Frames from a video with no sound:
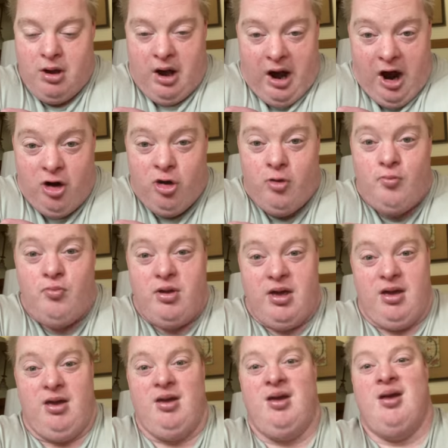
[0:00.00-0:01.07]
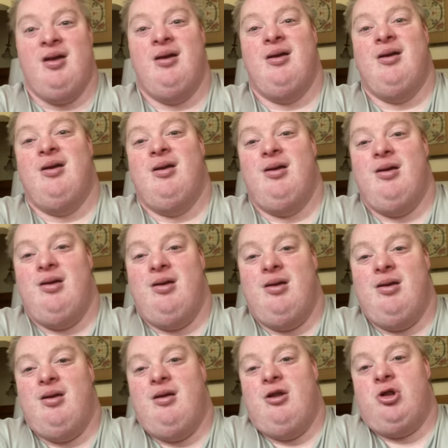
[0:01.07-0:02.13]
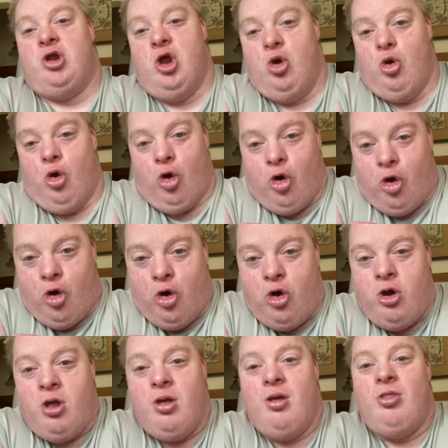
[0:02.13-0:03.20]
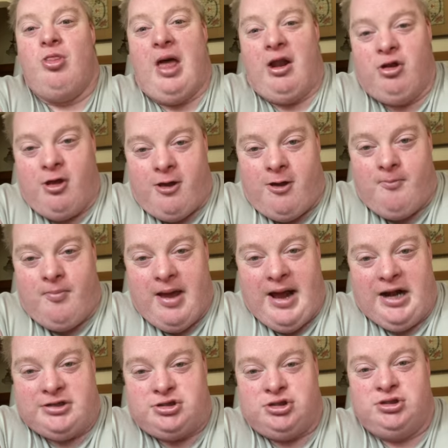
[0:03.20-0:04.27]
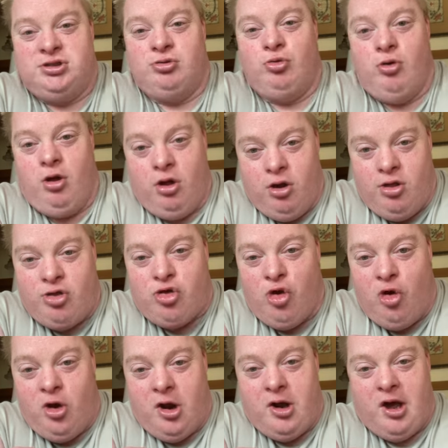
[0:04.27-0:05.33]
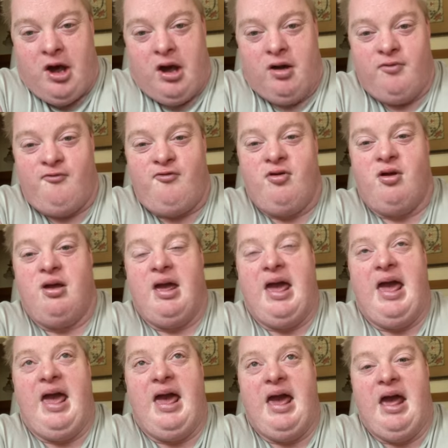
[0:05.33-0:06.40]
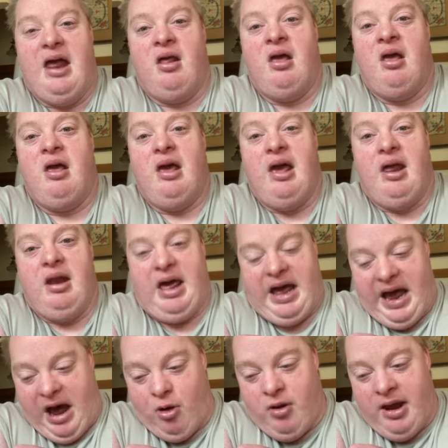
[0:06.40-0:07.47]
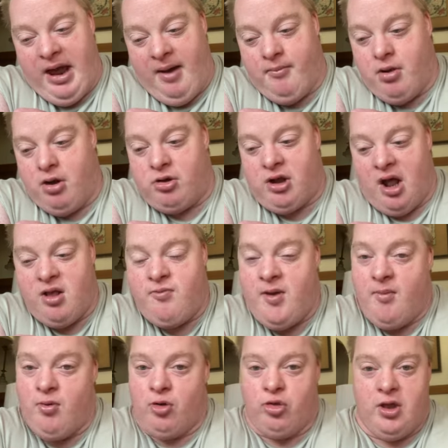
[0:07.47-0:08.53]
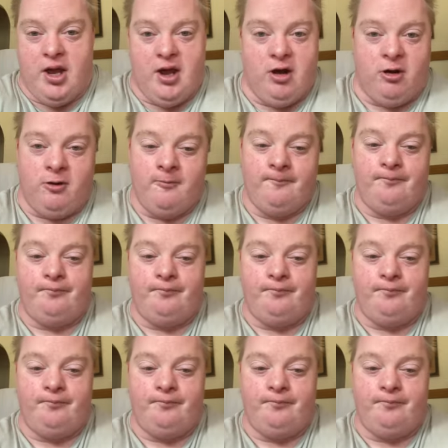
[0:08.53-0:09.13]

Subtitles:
honor me to own that league batch really soon enough. And I will have tons of people there.